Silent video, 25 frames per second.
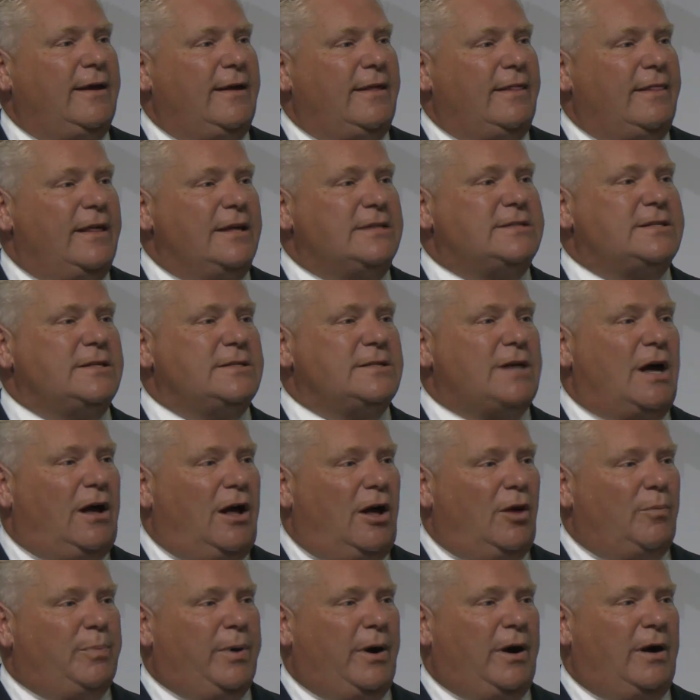This is
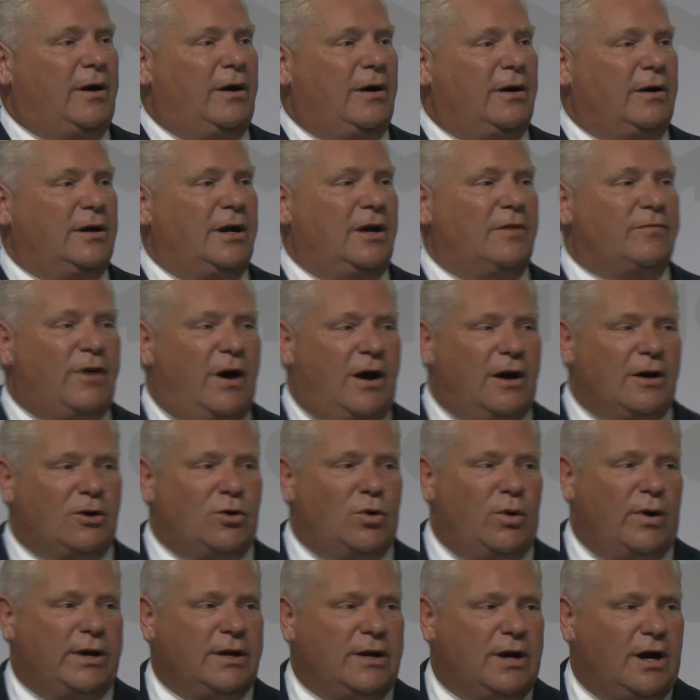all part of
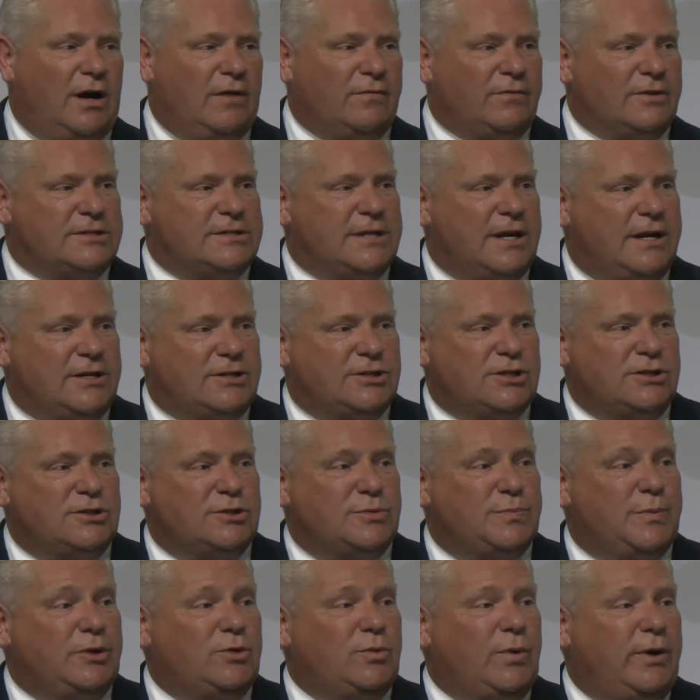ongoing conversations
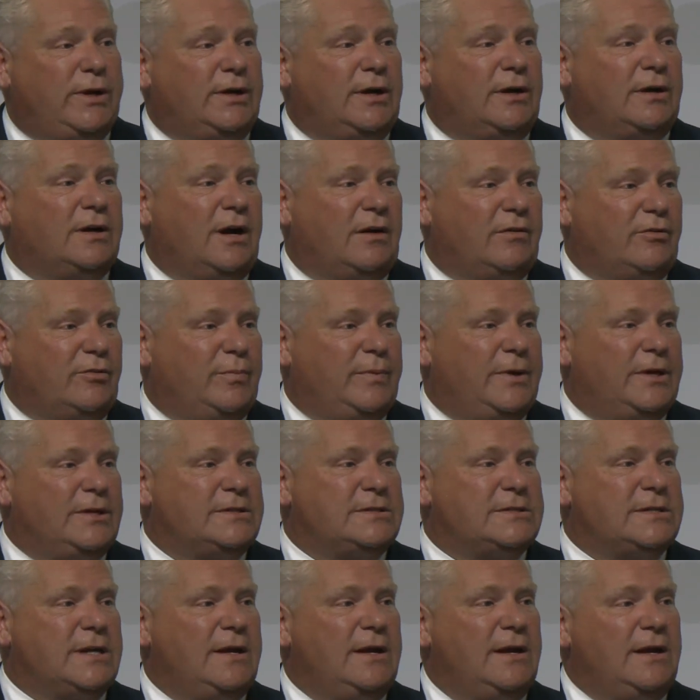between our
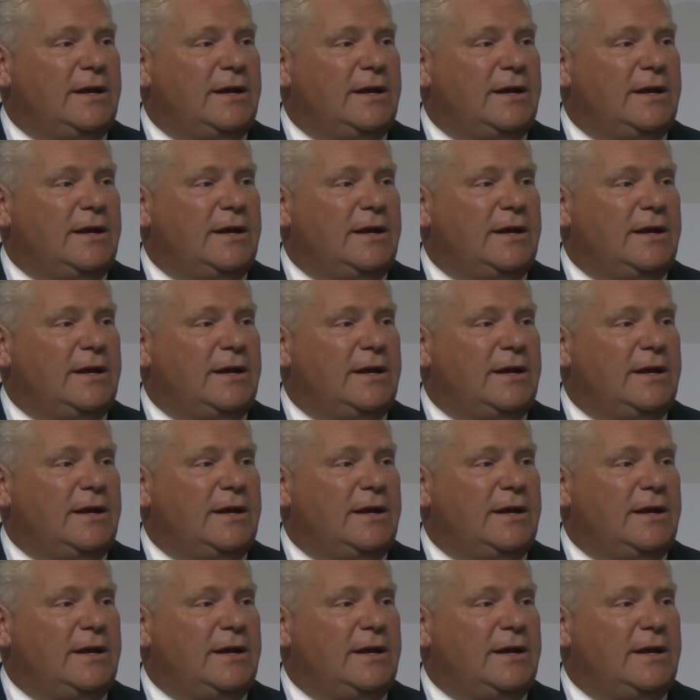governments,